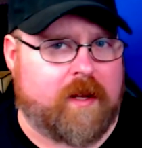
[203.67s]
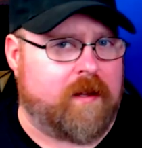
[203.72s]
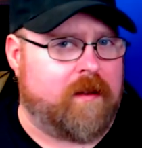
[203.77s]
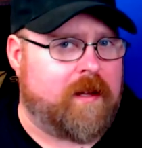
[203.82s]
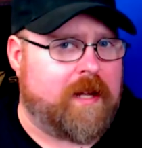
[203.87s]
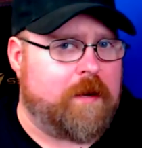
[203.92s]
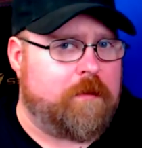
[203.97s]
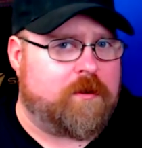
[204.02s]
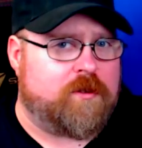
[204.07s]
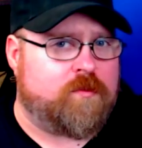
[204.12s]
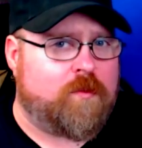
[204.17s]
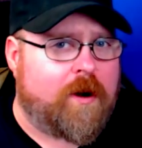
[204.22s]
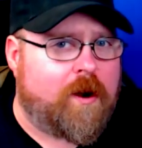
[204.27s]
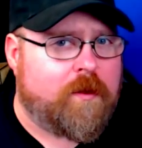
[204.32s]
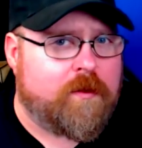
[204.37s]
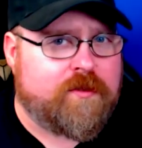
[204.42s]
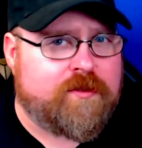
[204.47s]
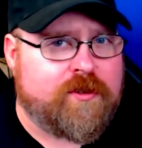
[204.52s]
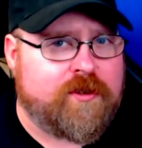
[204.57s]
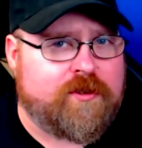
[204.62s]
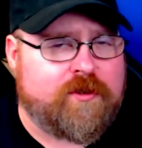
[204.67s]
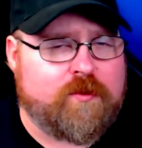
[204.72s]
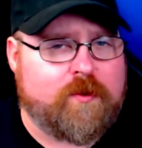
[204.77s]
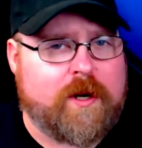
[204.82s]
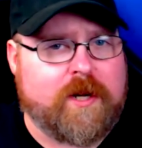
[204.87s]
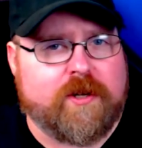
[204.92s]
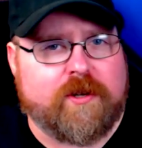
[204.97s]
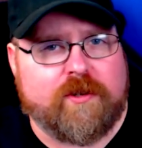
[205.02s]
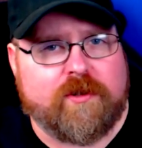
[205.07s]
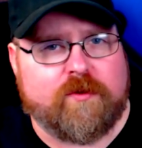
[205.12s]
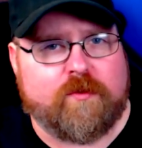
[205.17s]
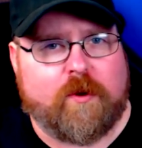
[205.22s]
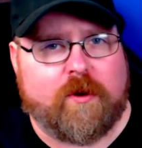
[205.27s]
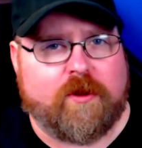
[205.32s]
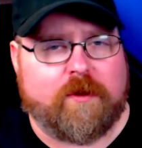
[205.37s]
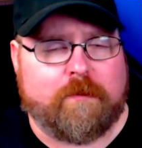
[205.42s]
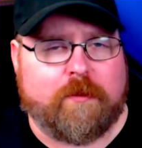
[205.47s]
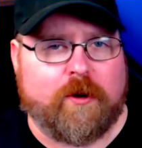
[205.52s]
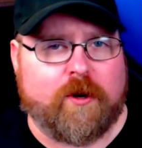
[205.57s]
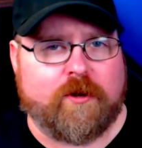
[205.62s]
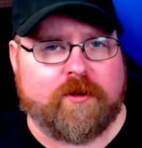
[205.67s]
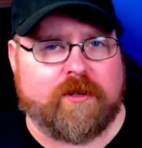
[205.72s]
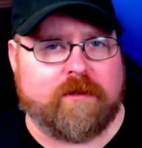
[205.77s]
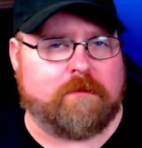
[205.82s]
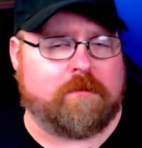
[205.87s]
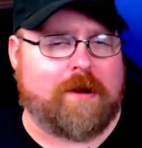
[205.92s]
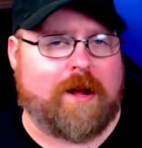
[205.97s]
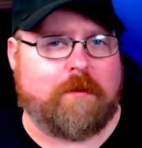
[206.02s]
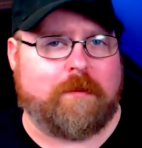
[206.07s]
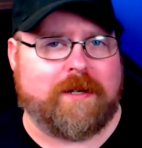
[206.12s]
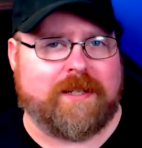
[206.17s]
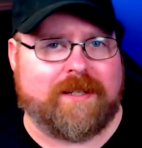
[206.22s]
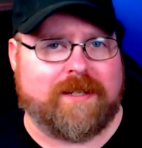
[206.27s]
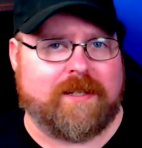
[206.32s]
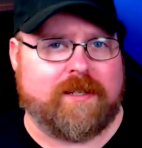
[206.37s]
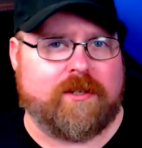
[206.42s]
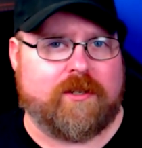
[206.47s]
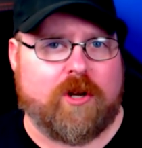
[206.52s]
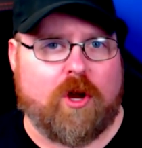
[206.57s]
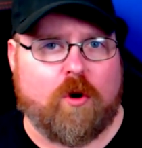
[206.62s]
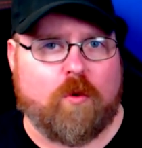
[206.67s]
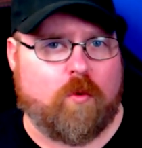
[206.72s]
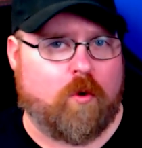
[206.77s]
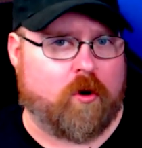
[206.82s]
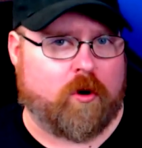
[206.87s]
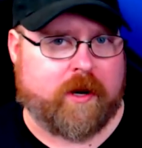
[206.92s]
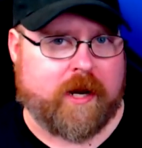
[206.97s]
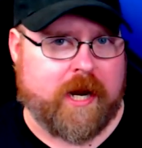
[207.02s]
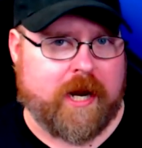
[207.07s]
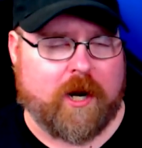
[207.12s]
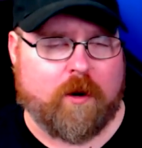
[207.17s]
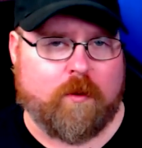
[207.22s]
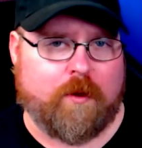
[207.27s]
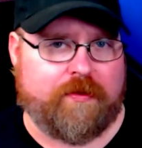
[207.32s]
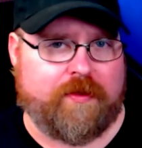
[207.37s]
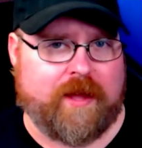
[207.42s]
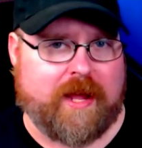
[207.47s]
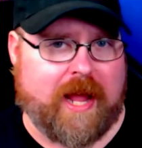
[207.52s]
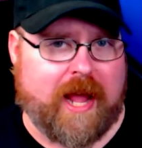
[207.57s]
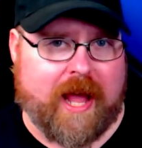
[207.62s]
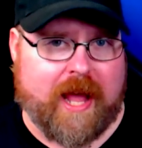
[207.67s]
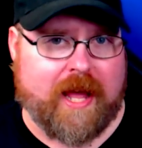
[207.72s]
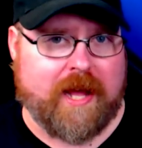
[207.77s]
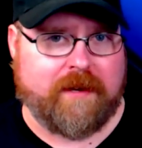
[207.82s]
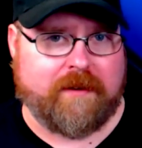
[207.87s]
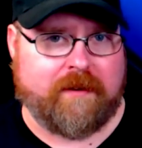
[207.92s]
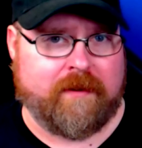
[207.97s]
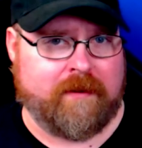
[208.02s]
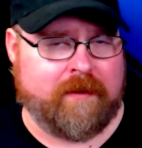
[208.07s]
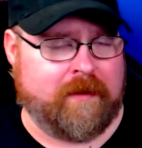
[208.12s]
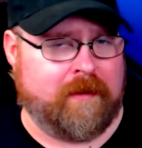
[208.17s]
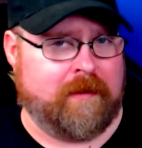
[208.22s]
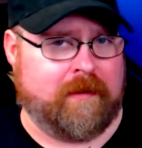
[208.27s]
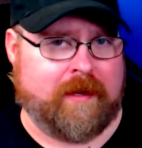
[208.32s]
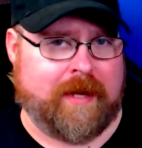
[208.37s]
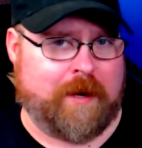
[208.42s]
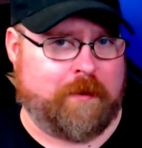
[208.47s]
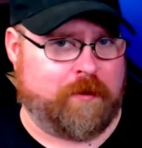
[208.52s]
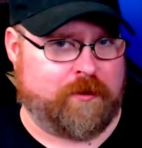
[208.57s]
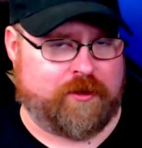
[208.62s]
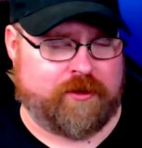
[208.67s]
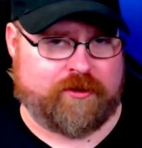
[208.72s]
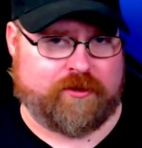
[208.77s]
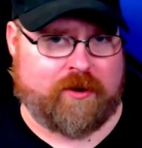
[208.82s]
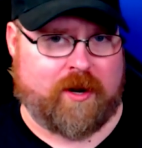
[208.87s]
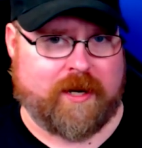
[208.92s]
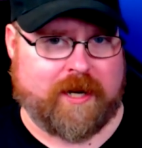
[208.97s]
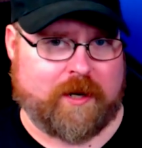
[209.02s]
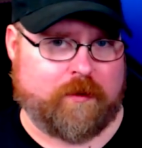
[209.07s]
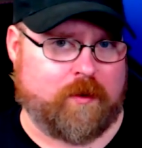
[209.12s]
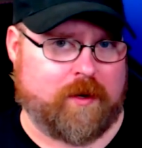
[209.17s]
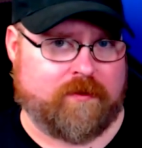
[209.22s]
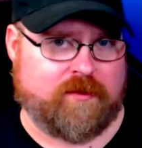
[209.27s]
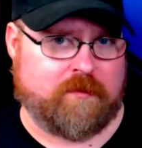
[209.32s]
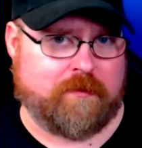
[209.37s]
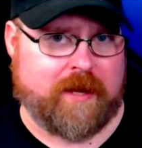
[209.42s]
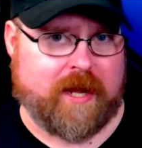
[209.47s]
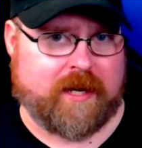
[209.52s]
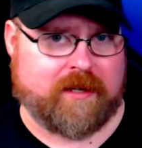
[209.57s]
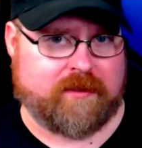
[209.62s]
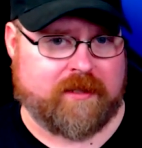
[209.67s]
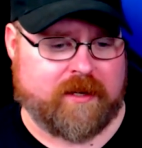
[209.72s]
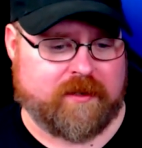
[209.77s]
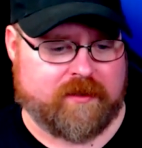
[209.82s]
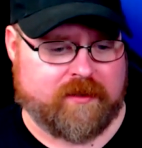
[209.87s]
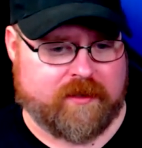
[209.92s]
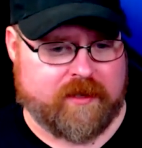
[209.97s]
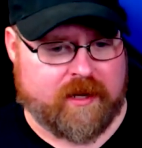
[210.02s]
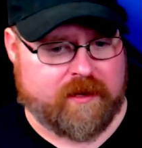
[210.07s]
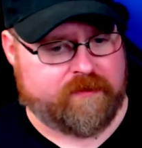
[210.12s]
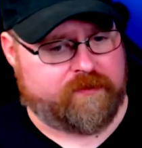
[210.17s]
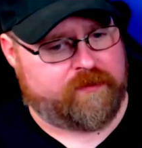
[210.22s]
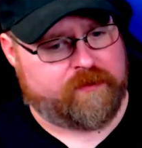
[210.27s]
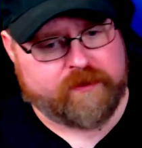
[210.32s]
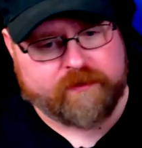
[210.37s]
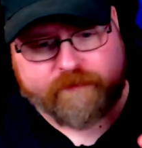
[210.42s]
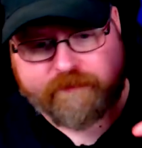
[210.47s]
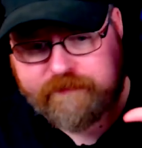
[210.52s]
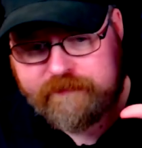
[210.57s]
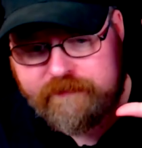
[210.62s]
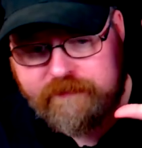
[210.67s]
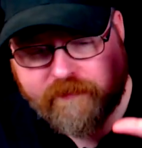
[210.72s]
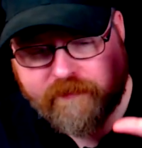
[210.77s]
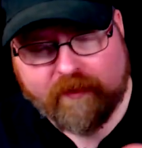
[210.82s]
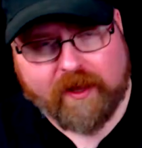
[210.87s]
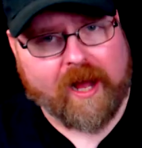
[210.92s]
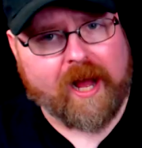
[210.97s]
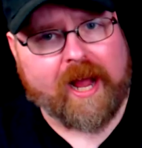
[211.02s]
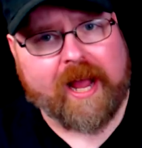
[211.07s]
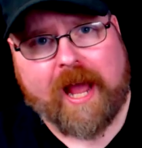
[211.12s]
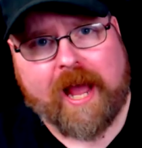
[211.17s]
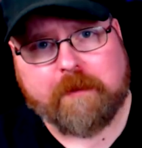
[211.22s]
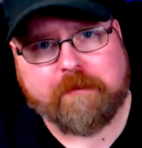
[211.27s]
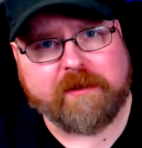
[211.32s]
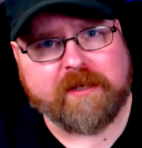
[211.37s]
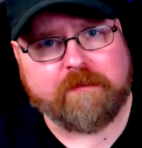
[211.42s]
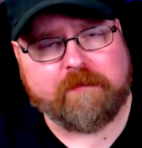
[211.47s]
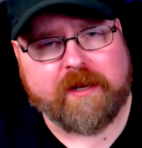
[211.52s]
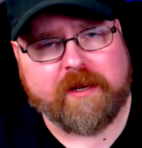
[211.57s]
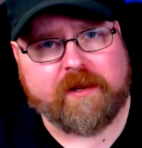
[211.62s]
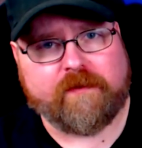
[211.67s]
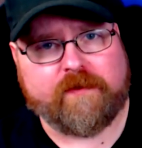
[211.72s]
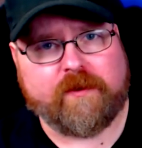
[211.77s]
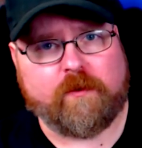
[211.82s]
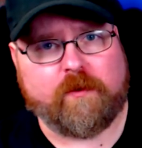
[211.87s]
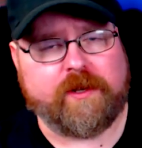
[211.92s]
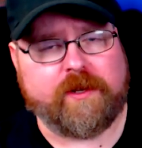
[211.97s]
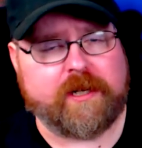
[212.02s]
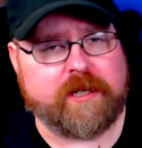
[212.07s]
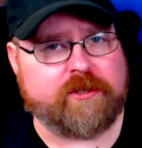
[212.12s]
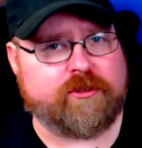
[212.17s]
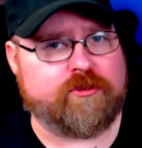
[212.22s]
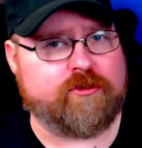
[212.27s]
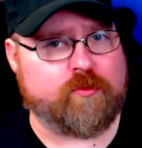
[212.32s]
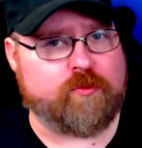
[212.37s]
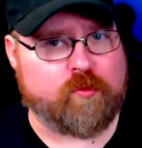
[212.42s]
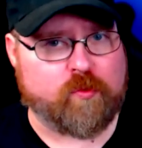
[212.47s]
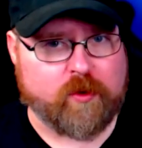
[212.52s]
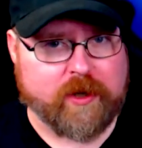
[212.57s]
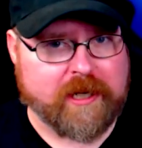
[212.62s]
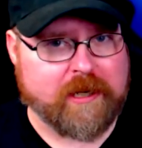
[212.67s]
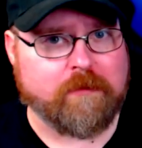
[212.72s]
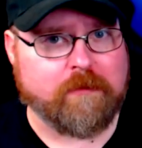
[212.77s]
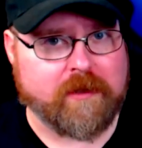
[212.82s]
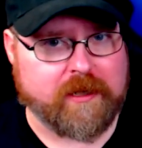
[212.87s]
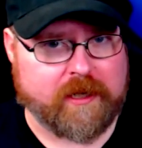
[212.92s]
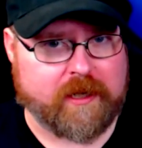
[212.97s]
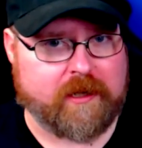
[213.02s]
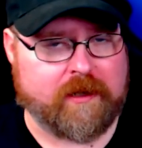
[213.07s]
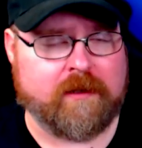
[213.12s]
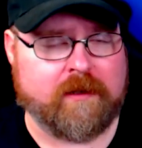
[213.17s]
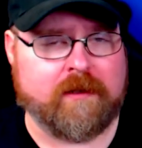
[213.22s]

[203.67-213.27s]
It was one of those situations where the person probably didn't know or care what they had, and were just trying to get rid of some excess stuff. I happen to benefit with an extremely